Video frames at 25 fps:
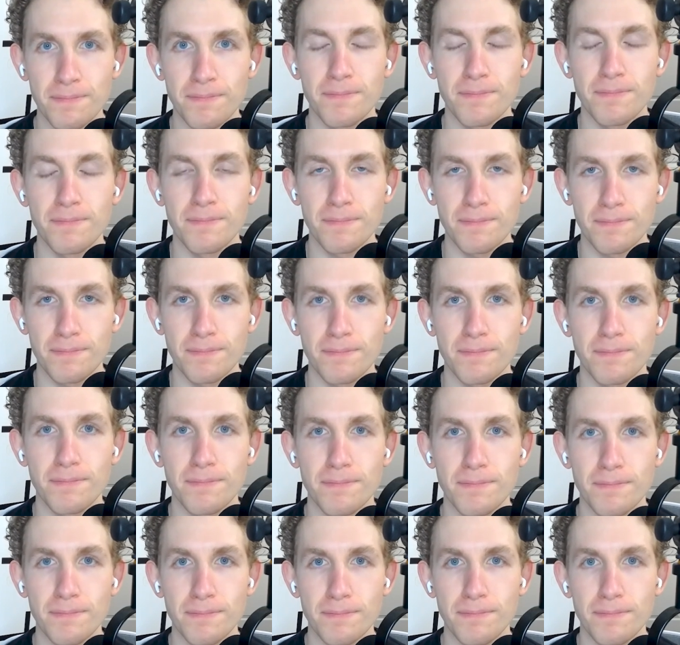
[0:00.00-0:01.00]

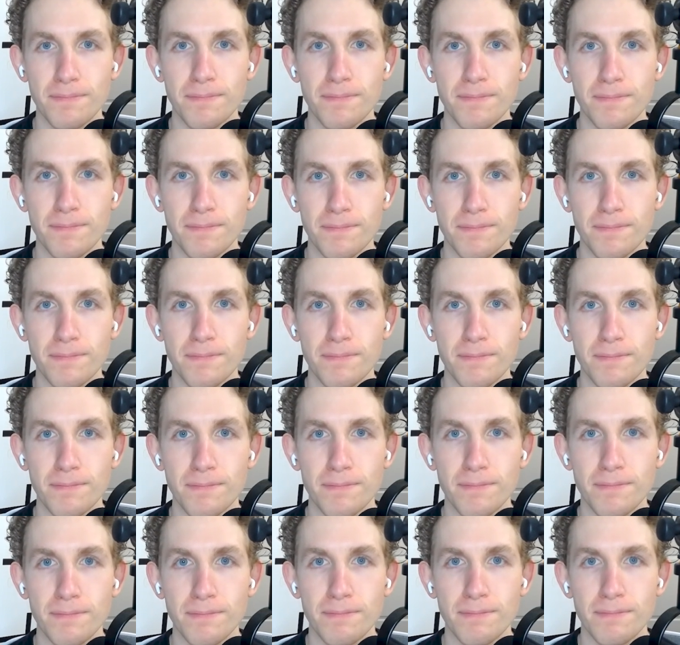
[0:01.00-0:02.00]

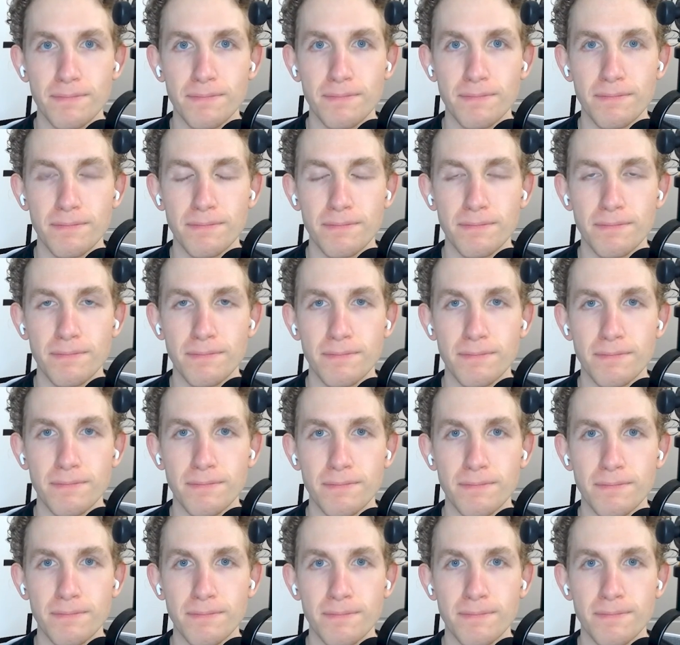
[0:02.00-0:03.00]

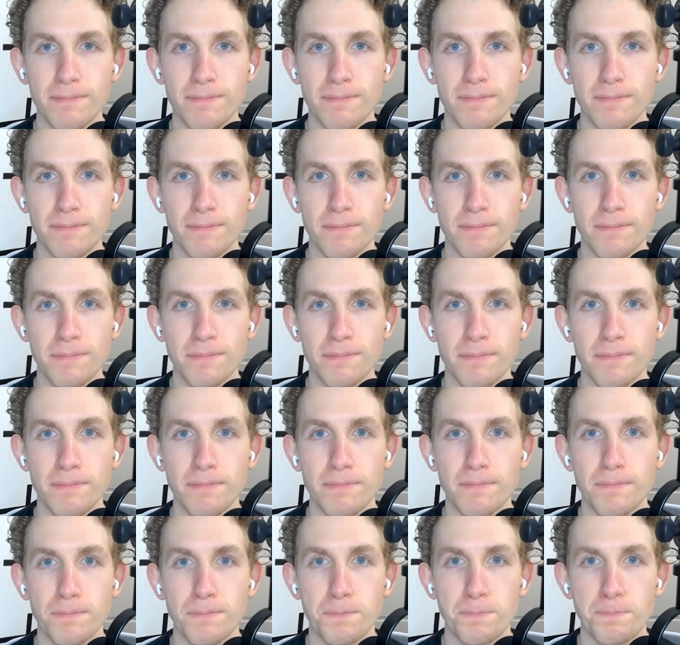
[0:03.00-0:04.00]

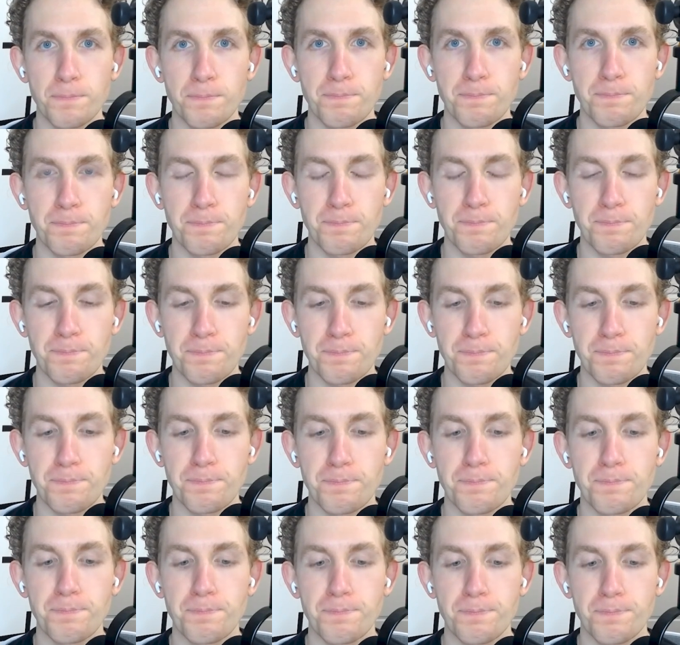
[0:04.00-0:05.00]

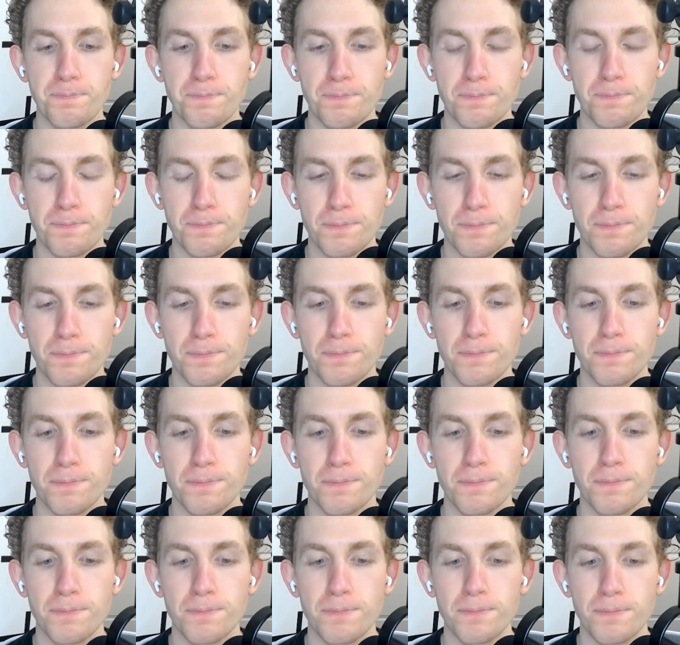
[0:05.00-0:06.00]

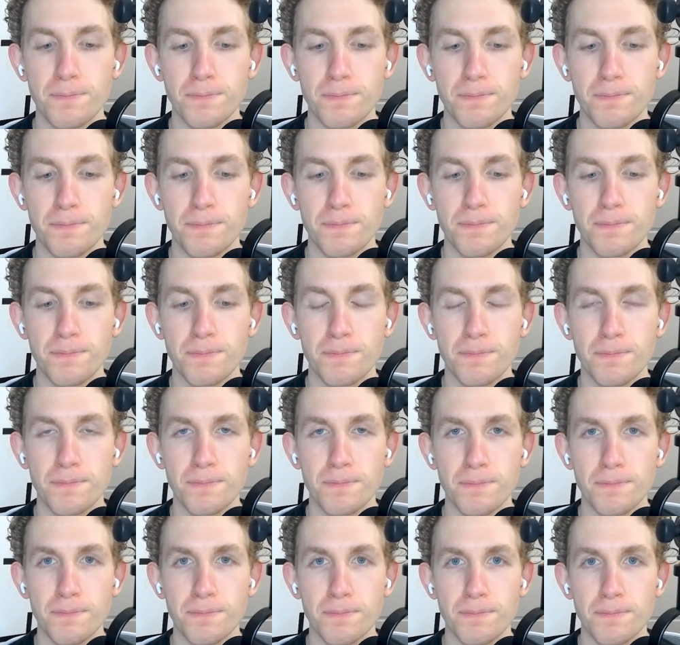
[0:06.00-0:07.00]

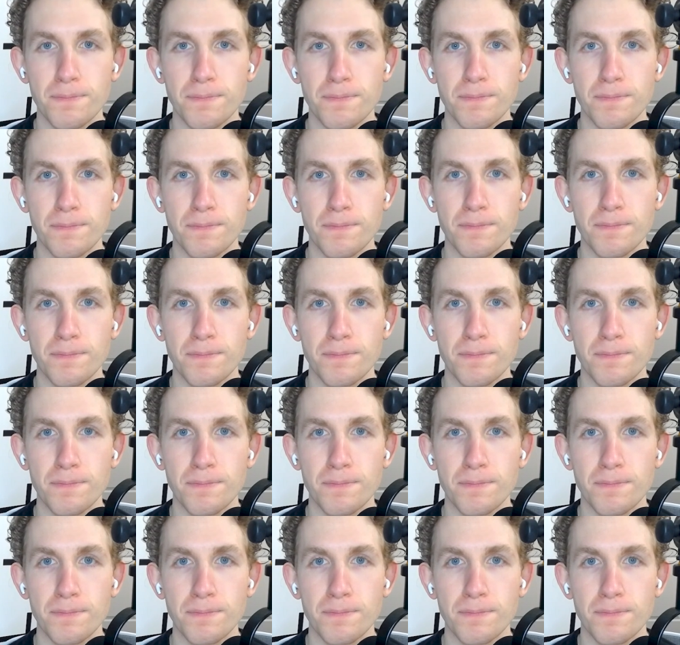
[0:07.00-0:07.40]
No words are spoken by the person on screen.